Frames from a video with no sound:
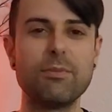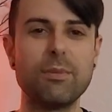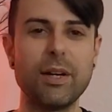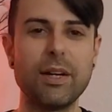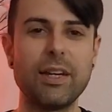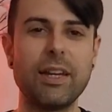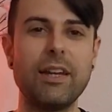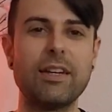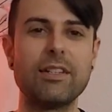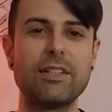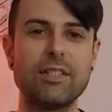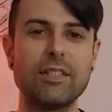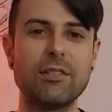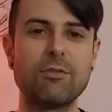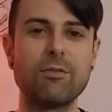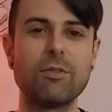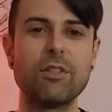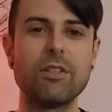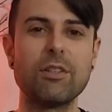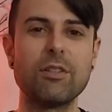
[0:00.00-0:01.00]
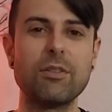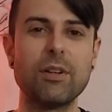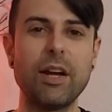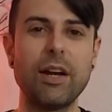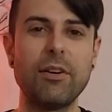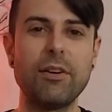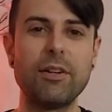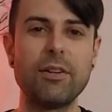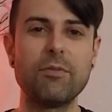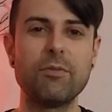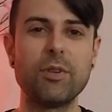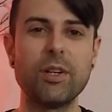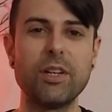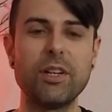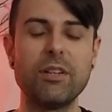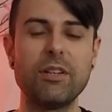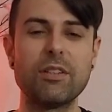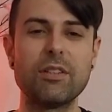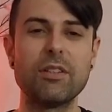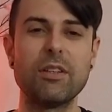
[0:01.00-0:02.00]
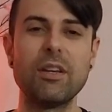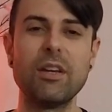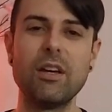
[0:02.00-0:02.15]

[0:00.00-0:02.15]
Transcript: I guess, is really how it went.